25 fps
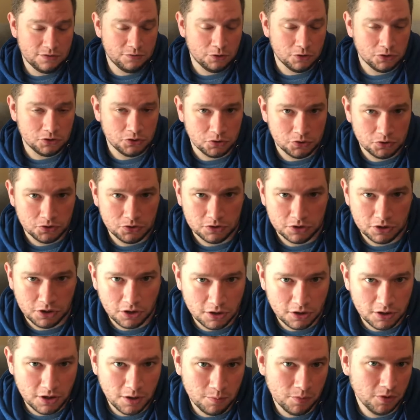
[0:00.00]
for your social
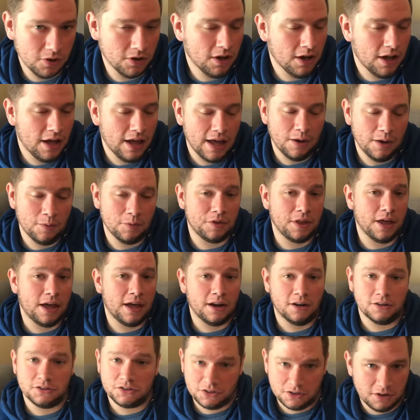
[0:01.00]
security number, and with that
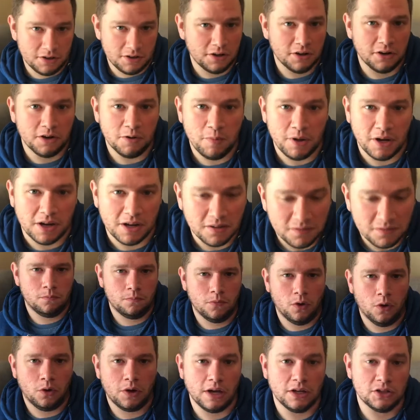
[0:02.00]
I'll see you here in a minute.
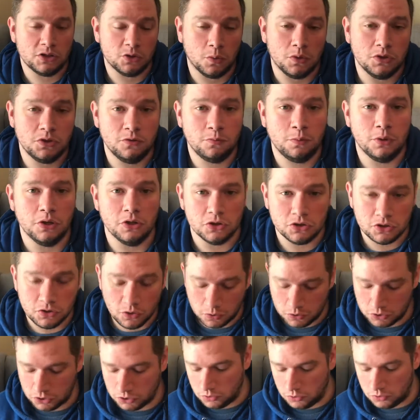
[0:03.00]
Okay, so once you put your
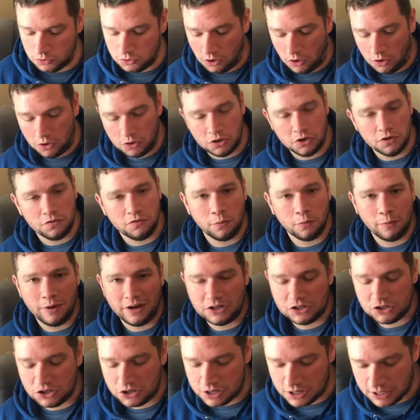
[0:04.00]
social and all your
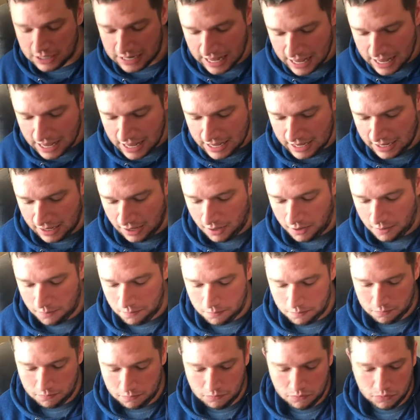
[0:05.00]
information
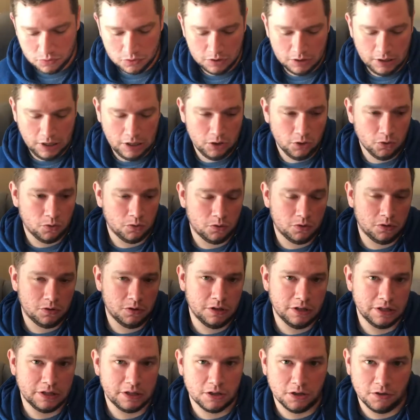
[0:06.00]
in, you'll
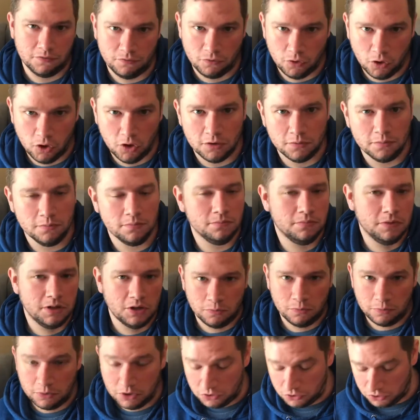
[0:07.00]
click confirm. It'll
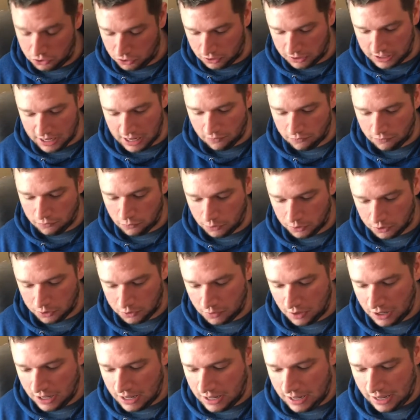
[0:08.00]
build your account for you,
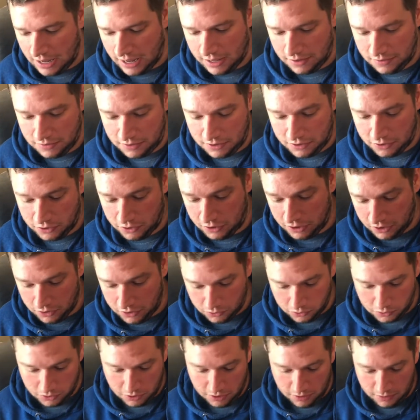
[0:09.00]
and then
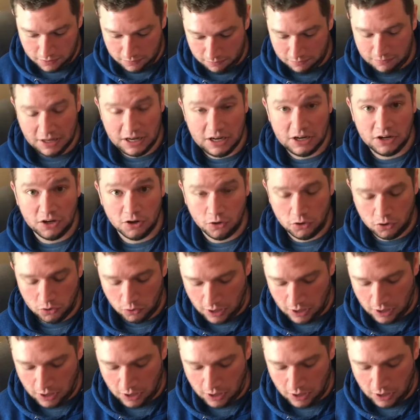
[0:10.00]
here you'll